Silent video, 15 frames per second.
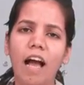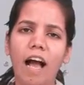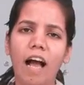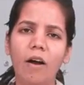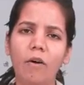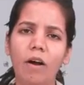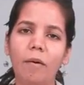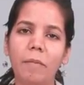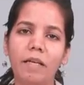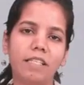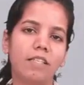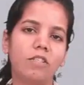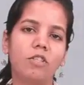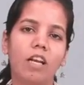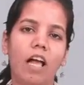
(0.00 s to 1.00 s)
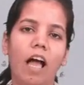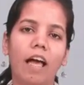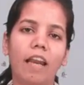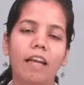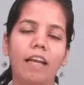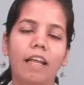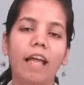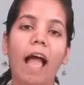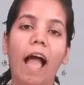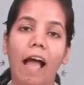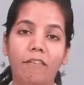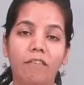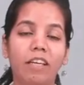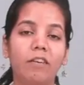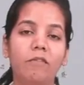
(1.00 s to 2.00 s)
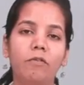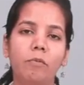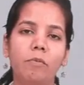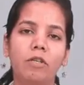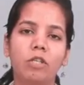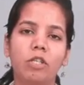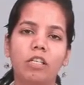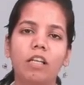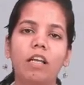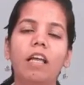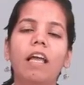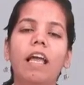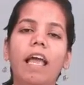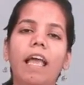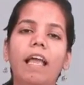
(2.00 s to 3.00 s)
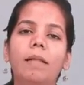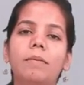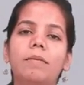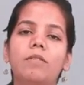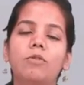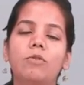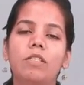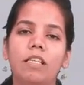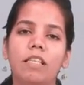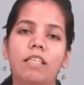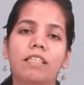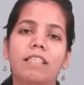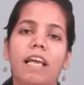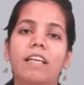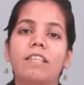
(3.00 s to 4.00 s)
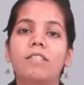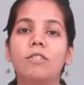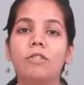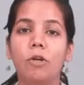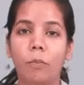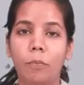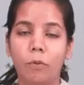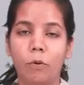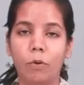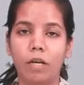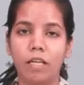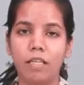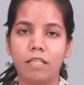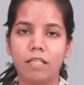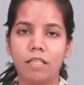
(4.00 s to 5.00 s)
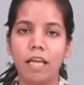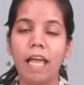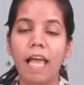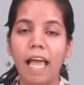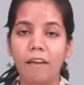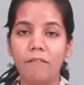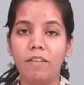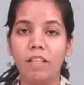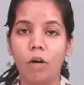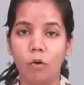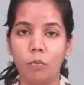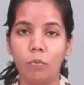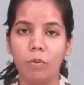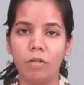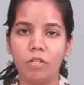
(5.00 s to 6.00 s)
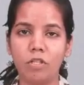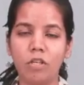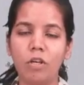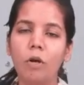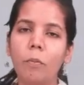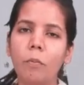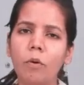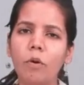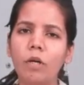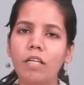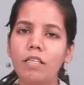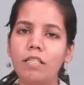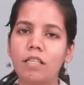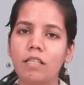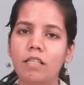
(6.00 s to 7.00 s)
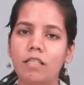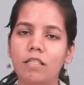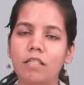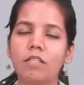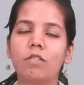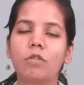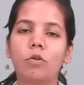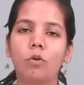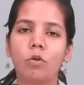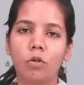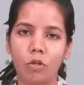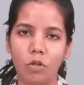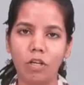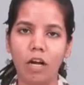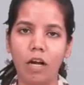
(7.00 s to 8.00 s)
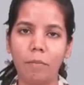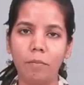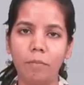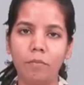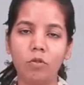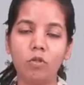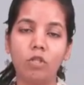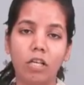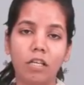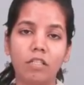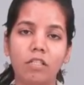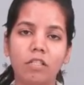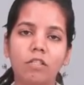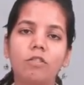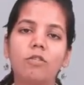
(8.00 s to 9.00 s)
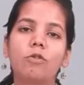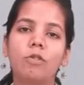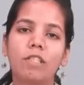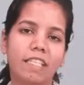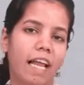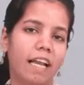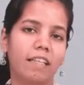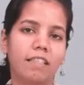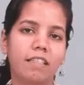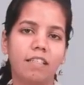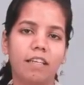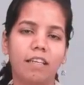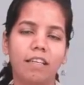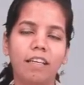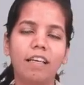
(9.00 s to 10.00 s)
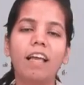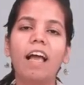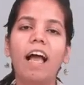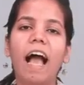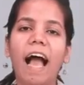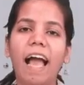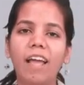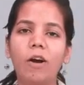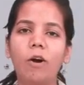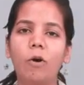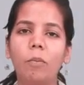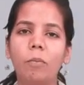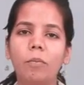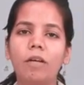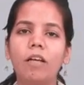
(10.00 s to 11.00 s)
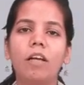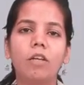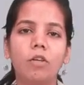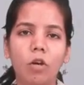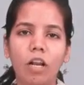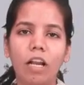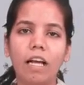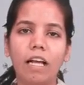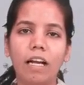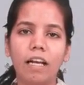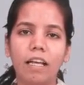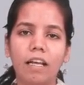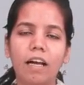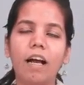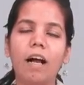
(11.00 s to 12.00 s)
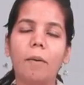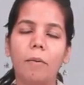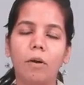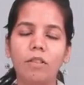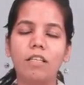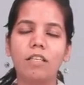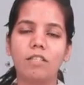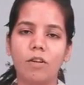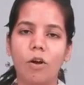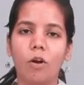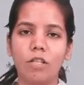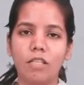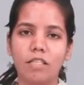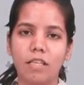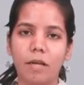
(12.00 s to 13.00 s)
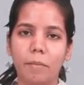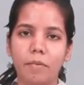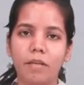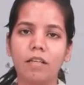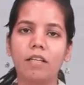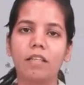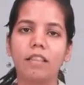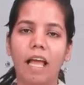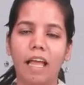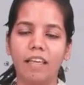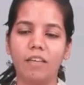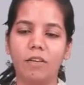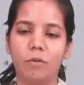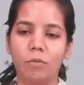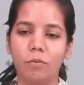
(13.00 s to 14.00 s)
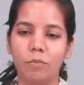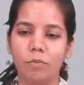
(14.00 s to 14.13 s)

how a messenger RNA having information helps to synthesize your proteins and without which protein synthesis could come just to standstill. I hope you all are clear about this concept. Thank you.